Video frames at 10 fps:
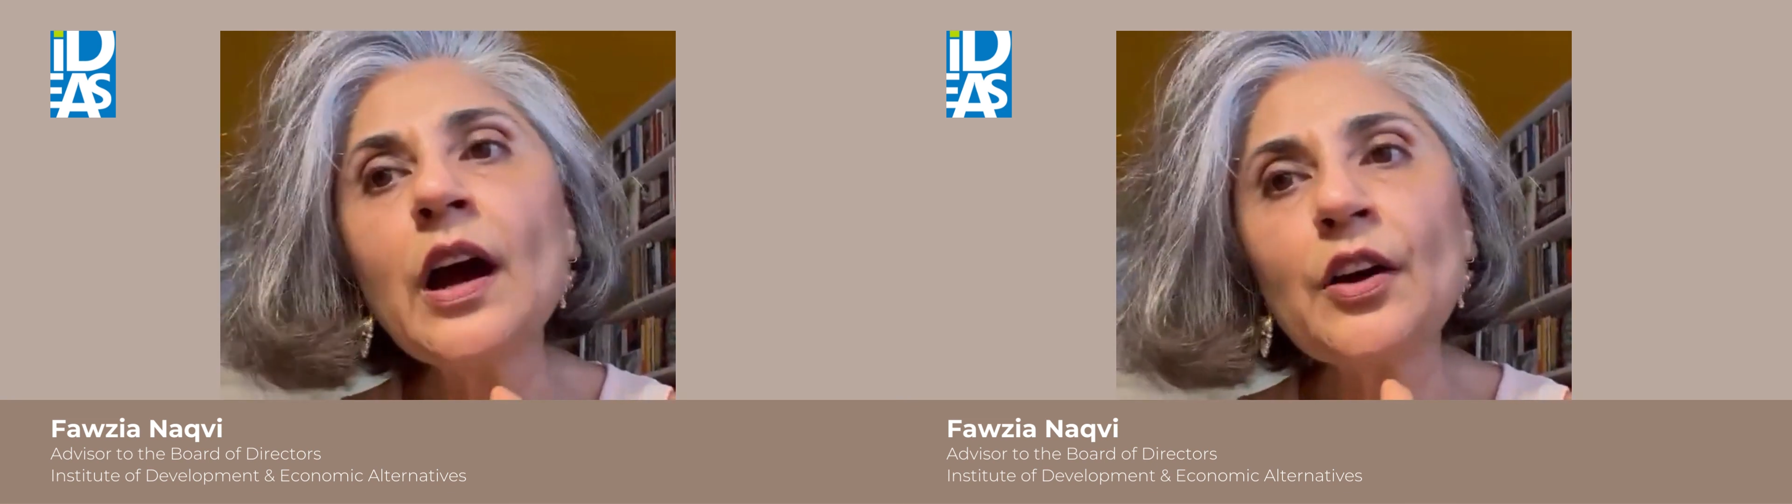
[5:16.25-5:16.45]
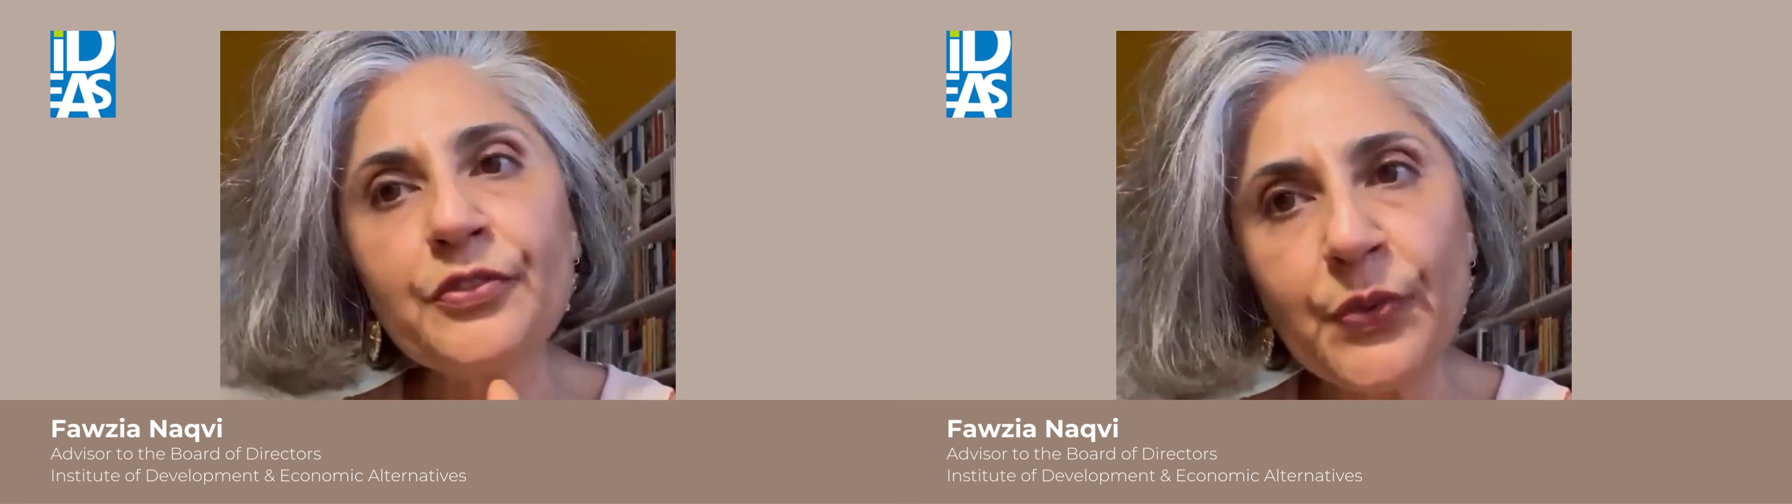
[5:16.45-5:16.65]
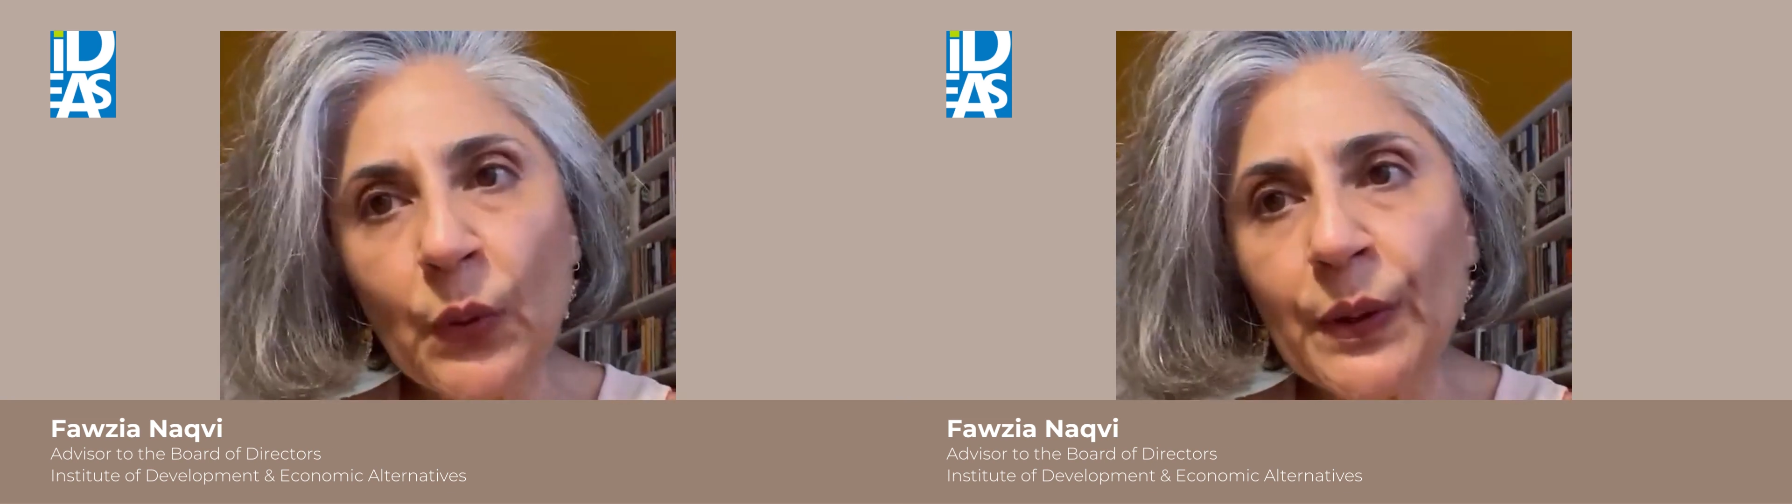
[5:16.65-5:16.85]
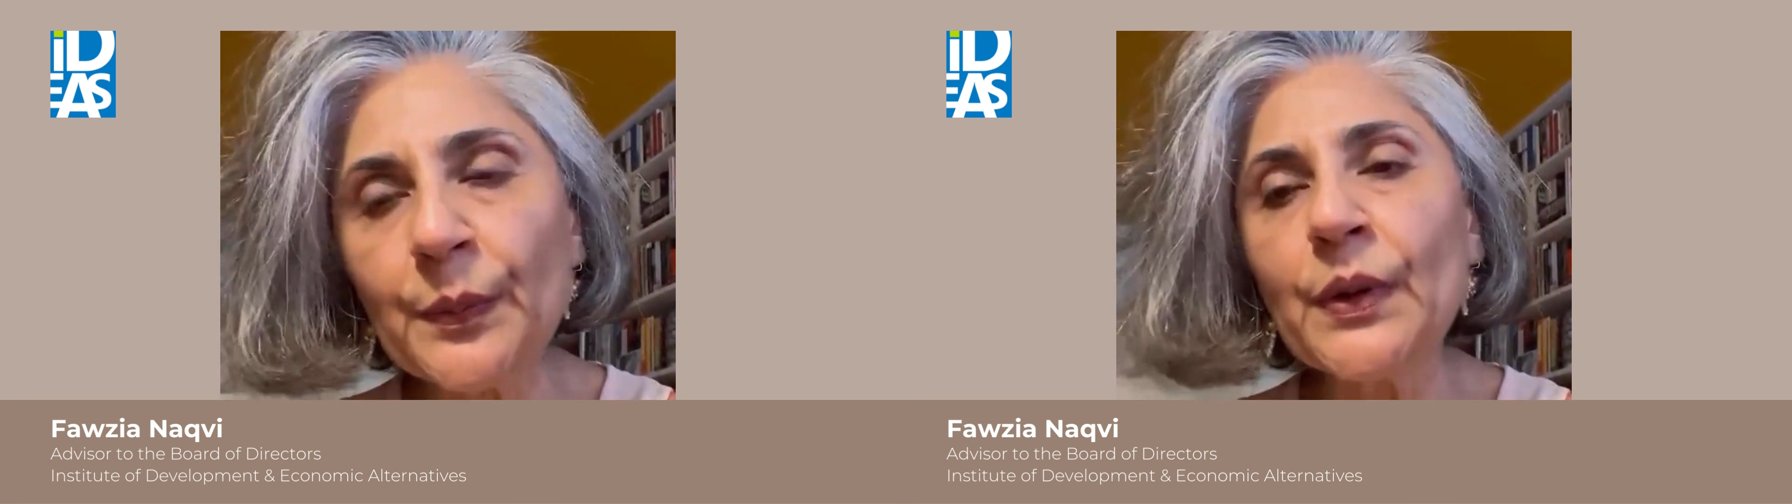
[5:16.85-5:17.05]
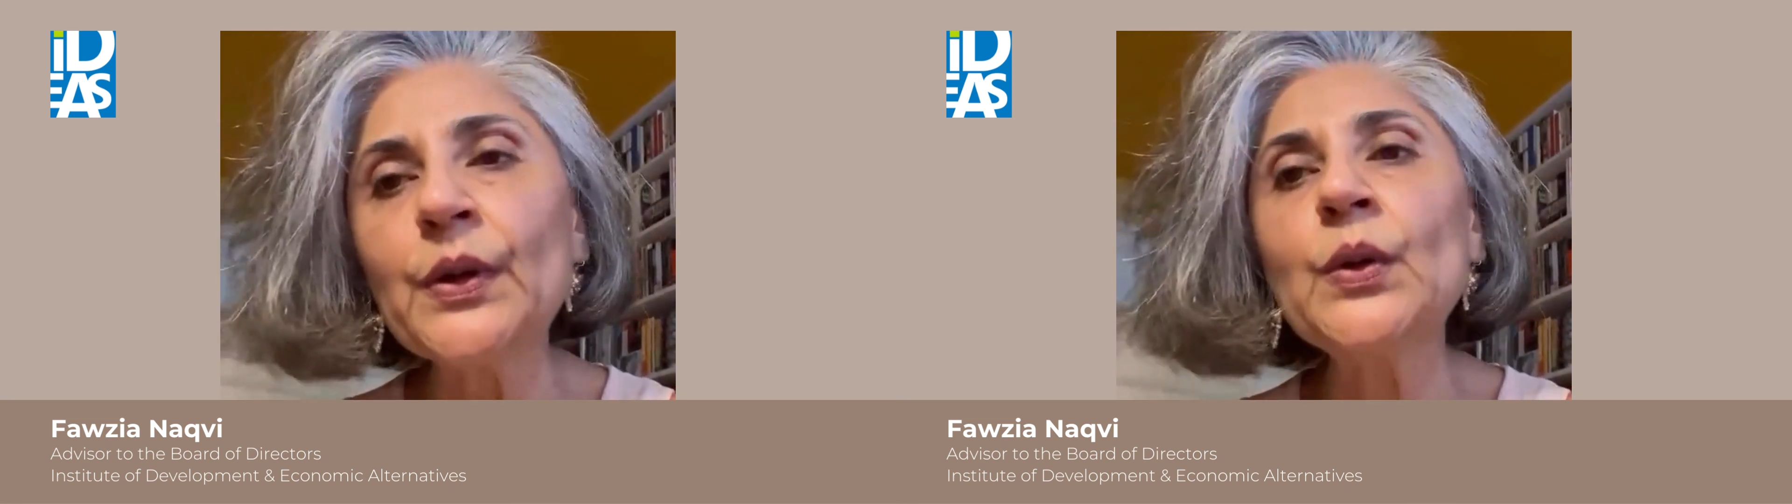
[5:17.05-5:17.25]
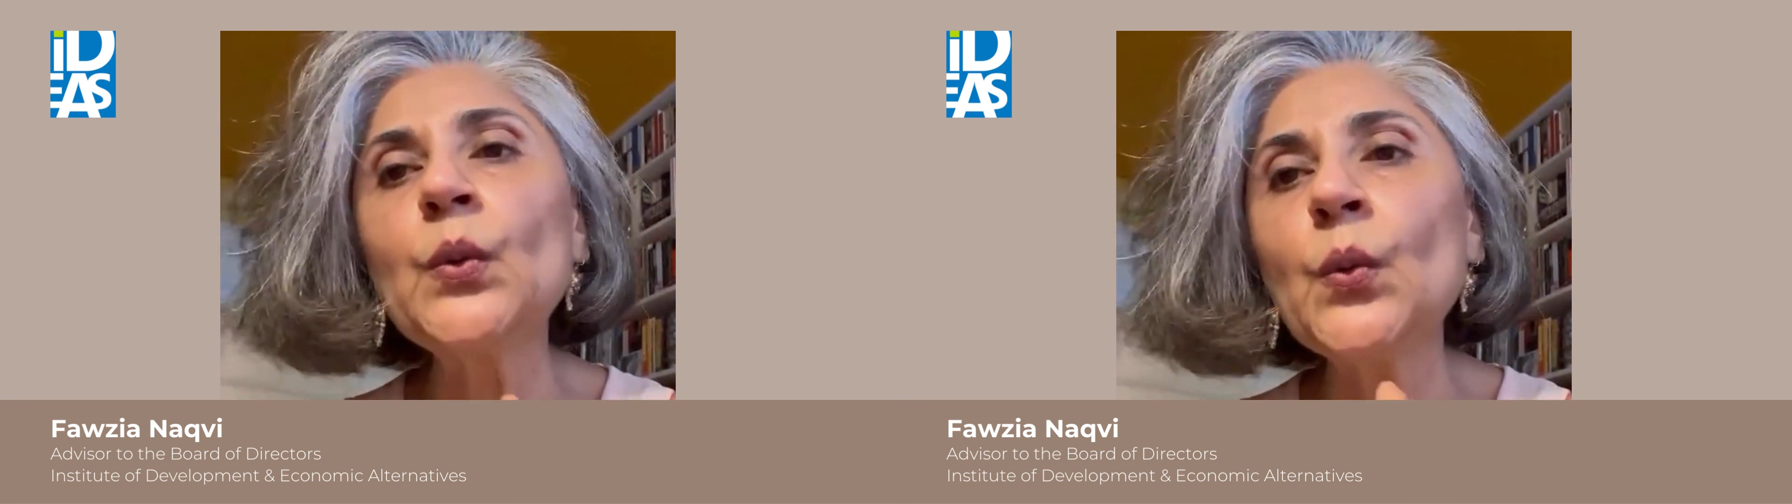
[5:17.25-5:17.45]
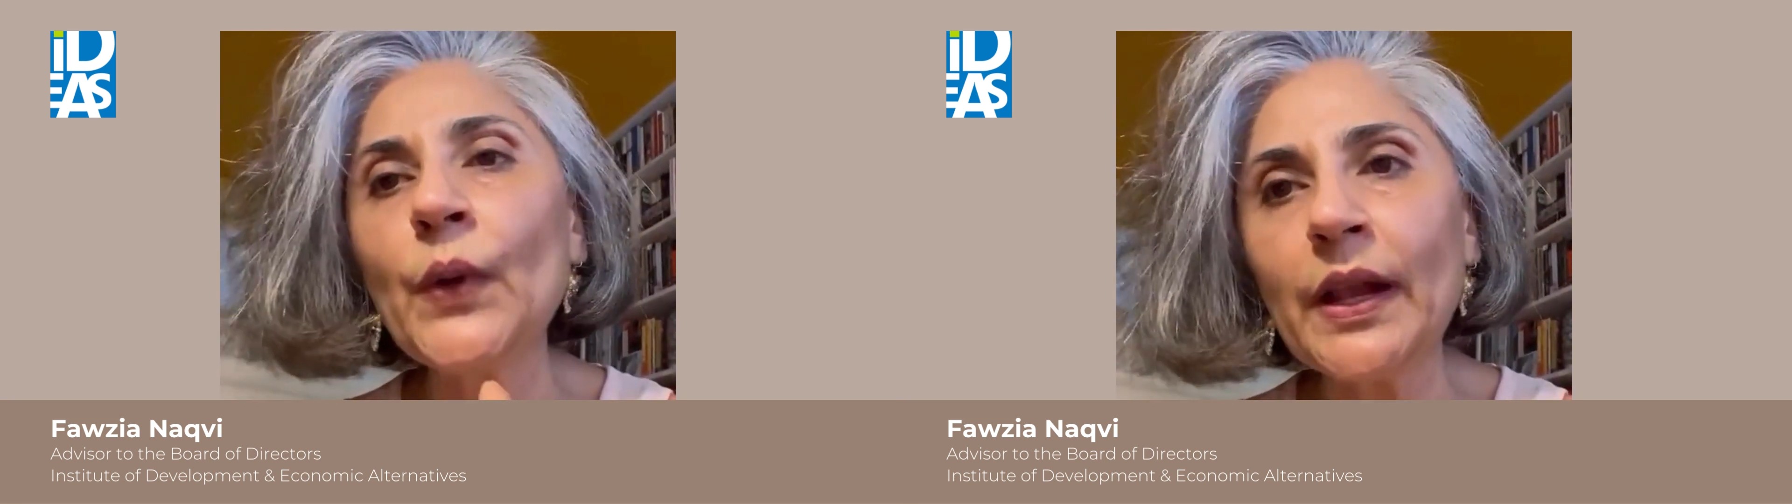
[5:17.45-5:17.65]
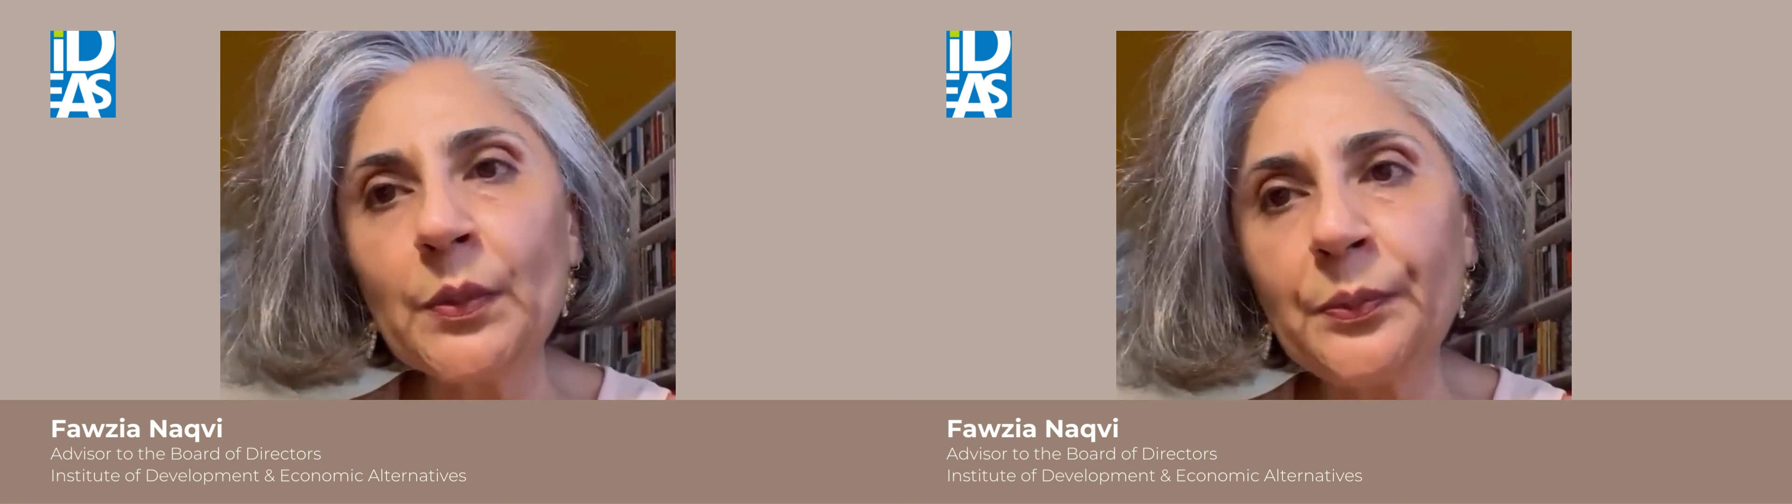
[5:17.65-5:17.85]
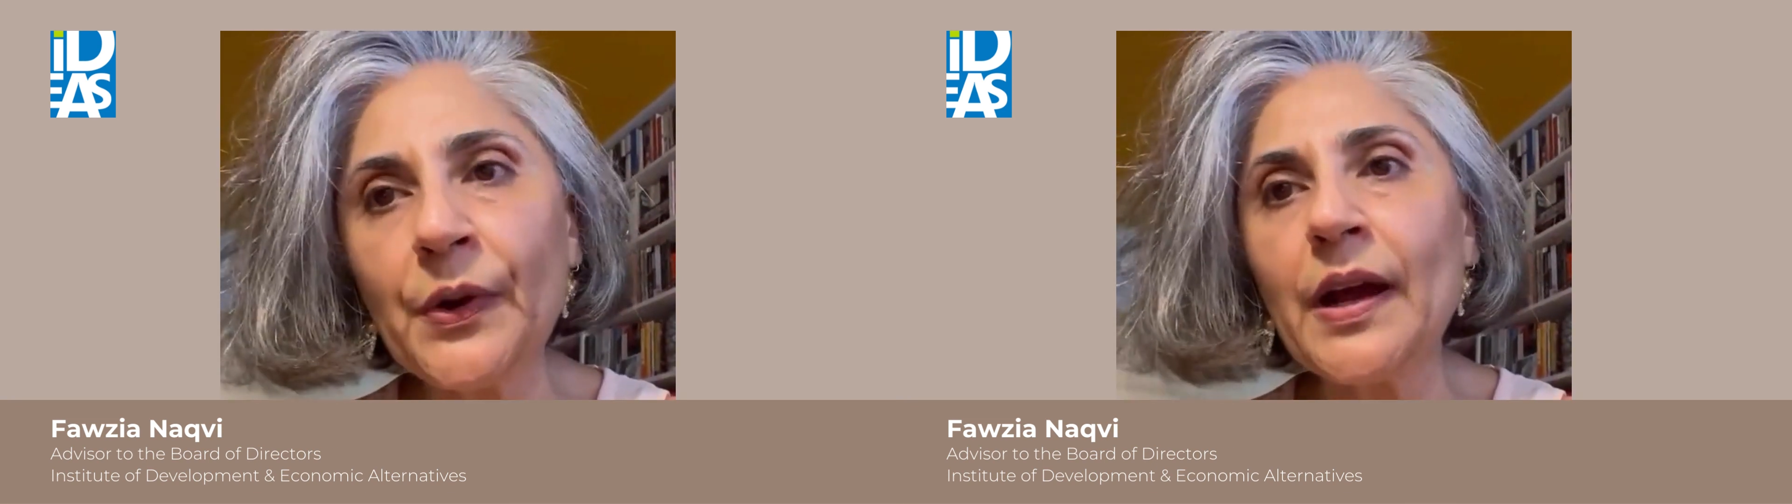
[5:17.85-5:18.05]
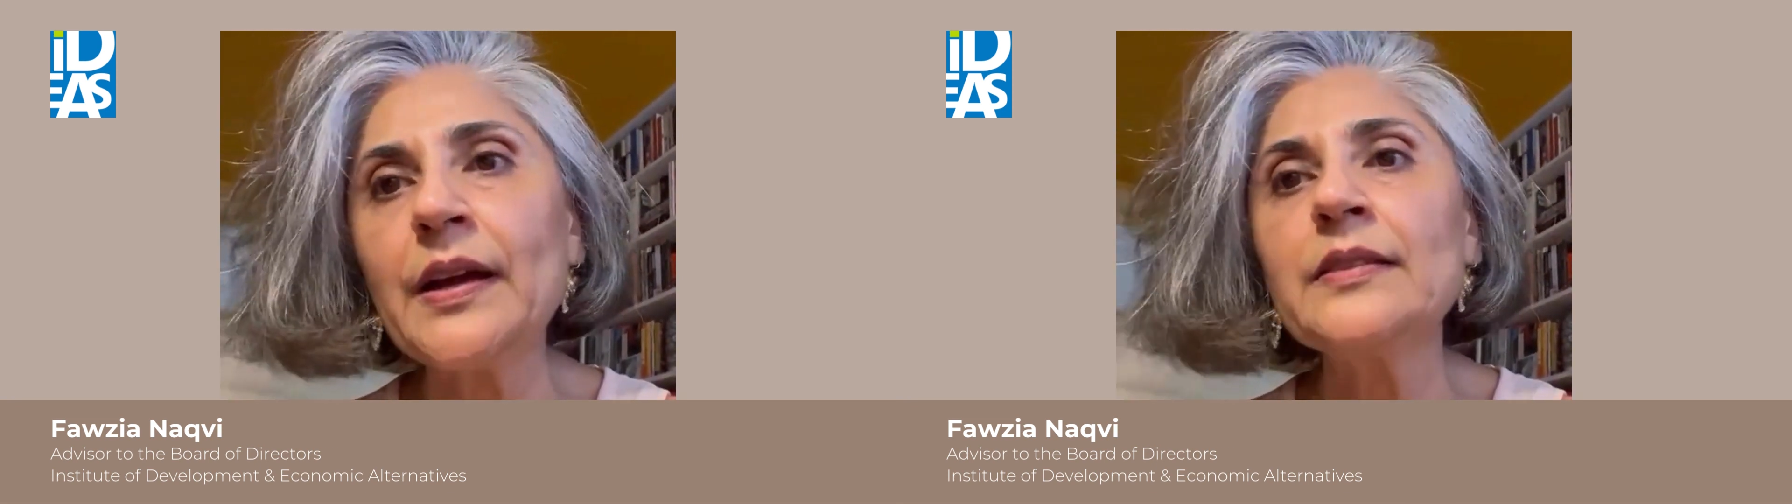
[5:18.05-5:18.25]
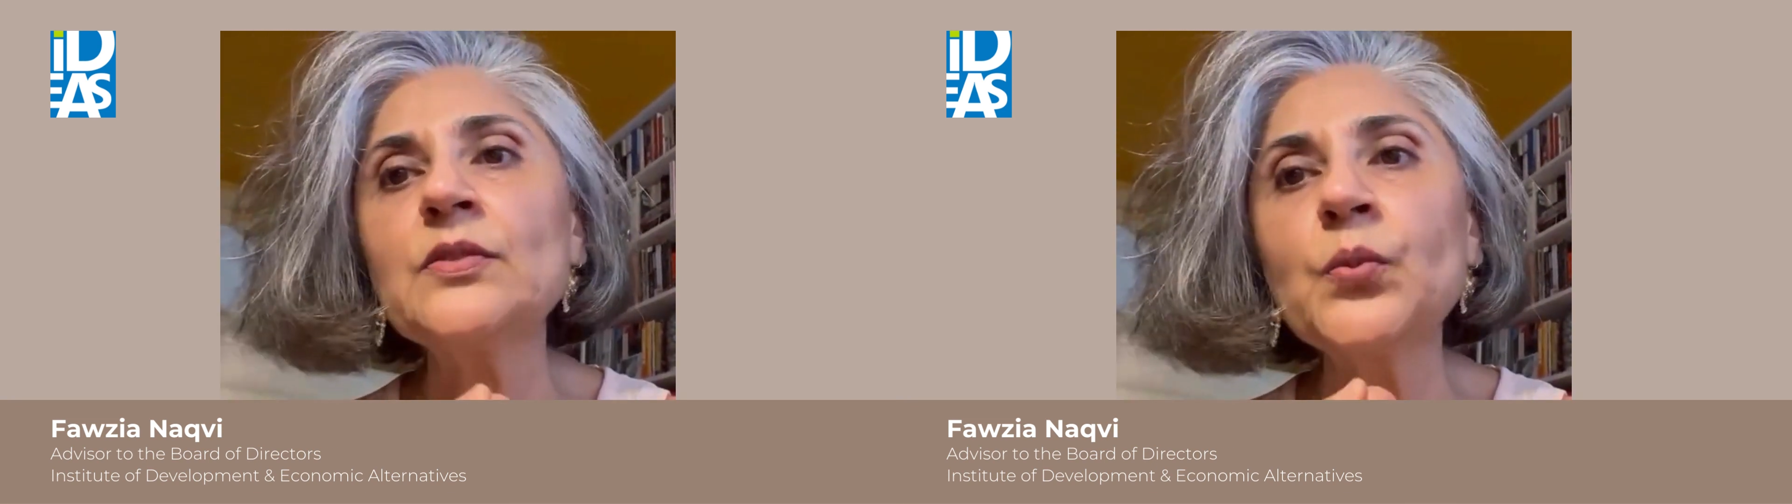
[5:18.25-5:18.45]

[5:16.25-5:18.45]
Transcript: affordable, well-priced,